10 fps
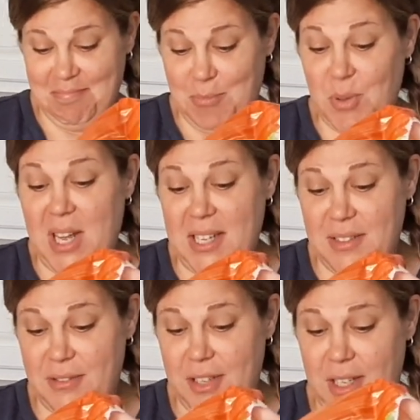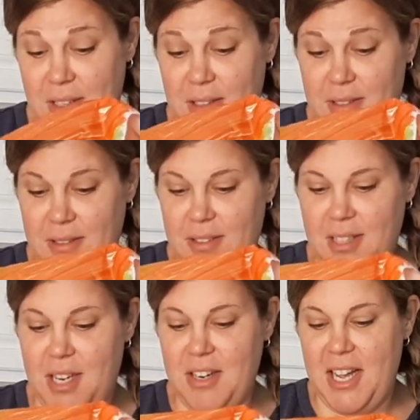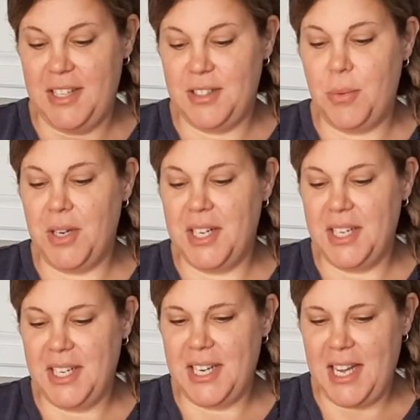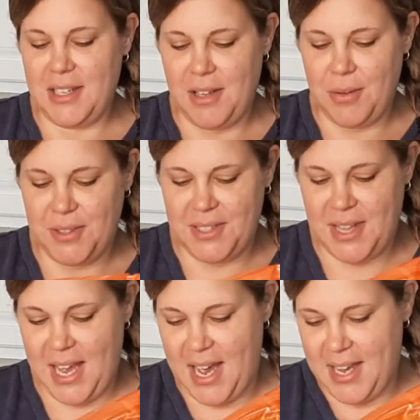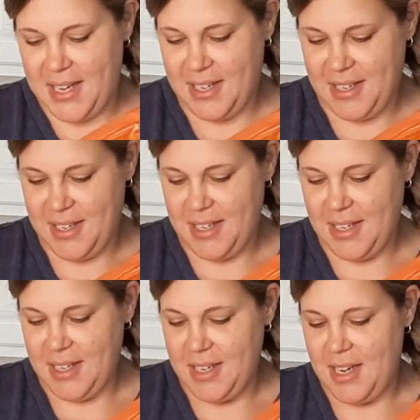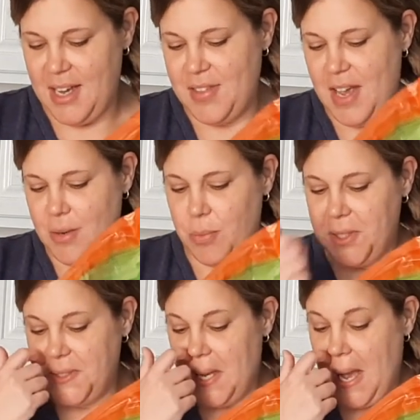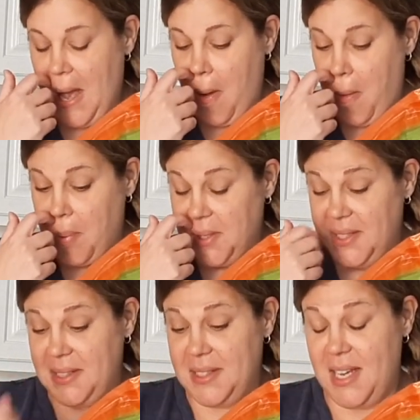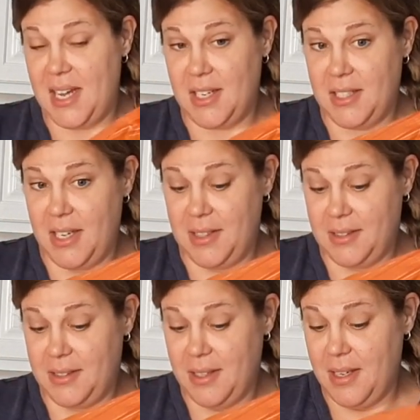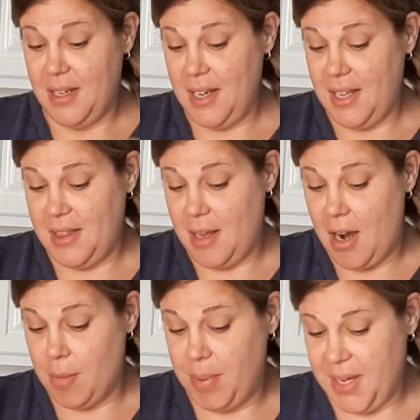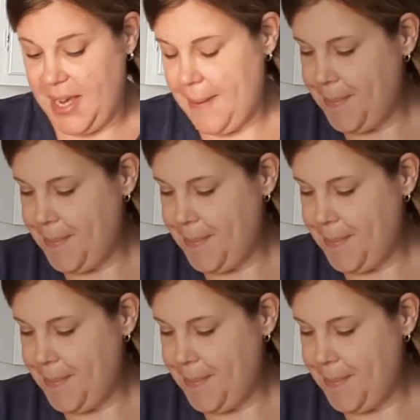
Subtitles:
Mulan's a fighter. All right, so we're going to connect those to that, and then we'll see how Princess Tiana does in our bucket.